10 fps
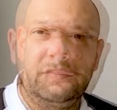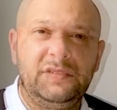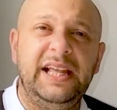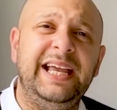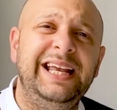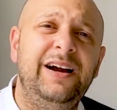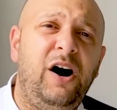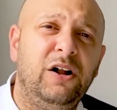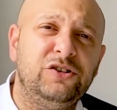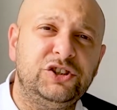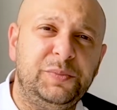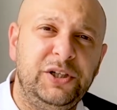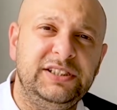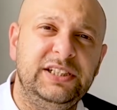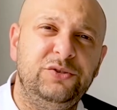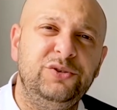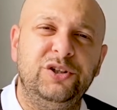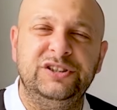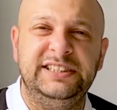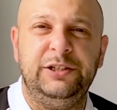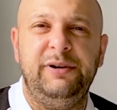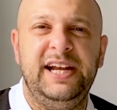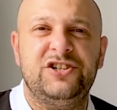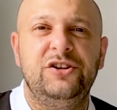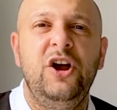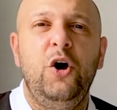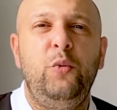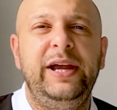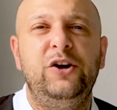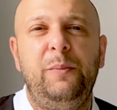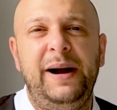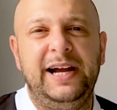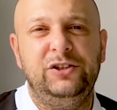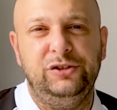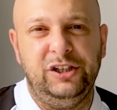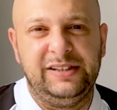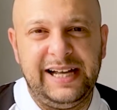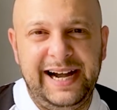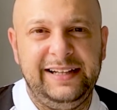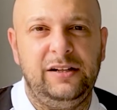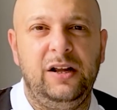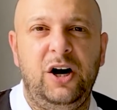Taking all those points into consideration, we go back to the title